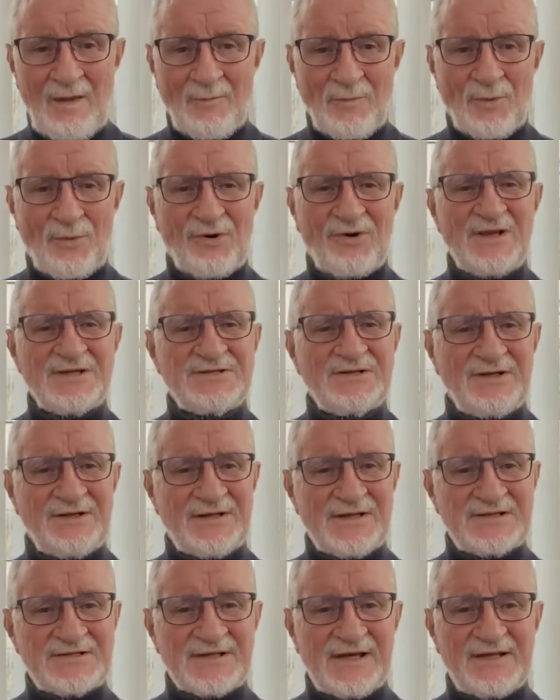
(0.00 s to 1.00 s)
But we
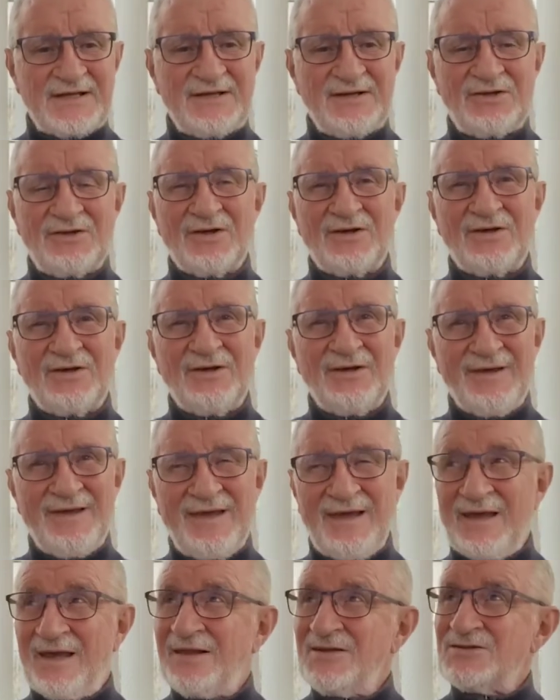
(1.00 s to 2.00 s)
recently decided to
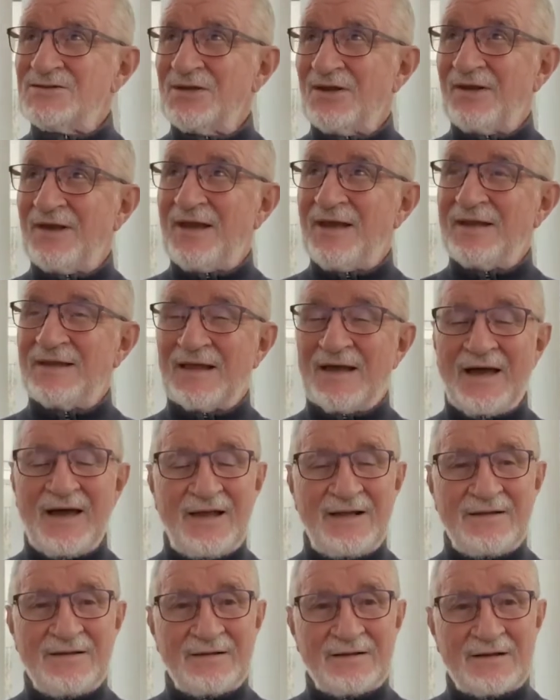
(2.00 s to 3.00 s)
insulate
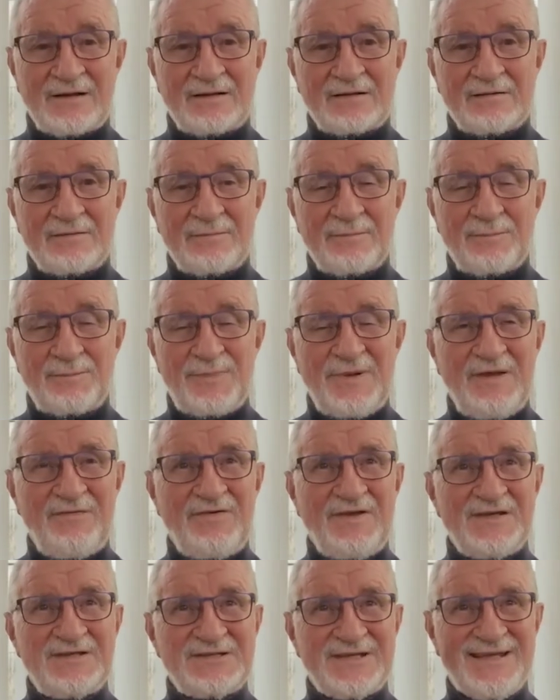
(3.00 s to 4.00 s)
and
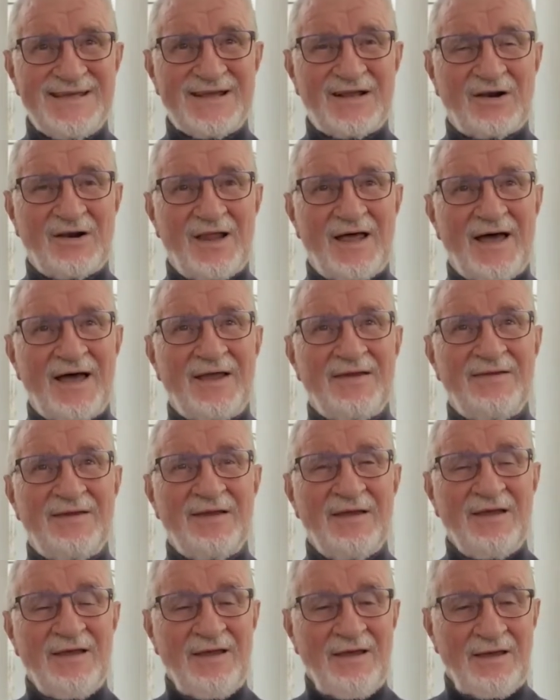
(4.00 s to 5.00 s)
PVC clad
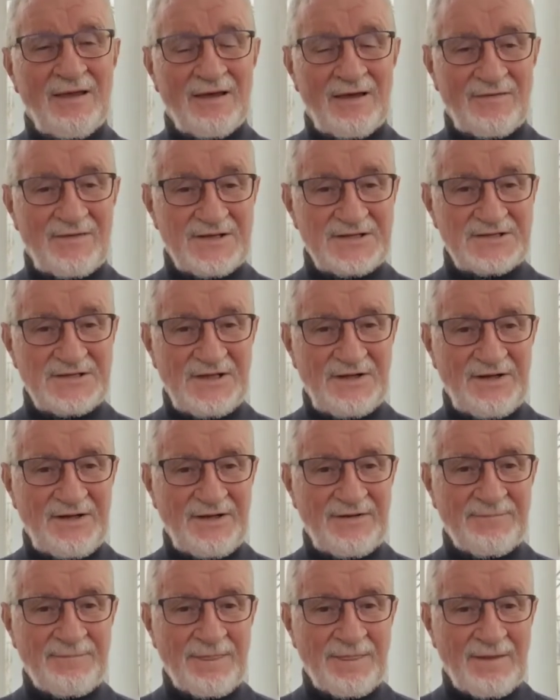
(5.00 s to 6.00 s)
the
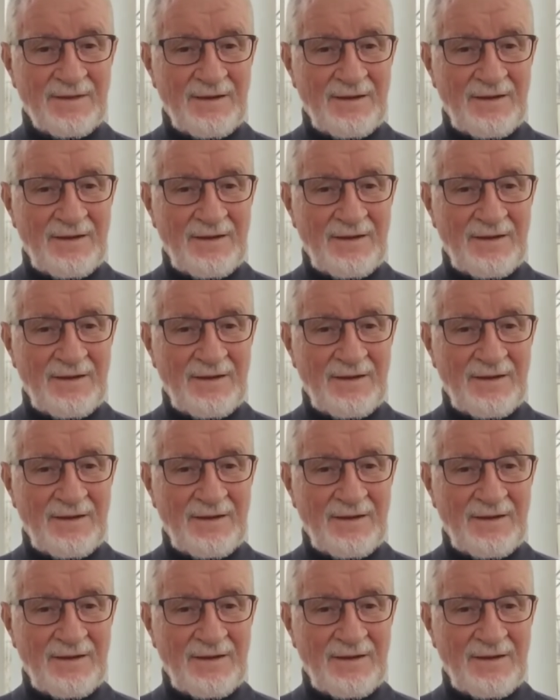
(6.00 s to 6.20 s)
ceiling.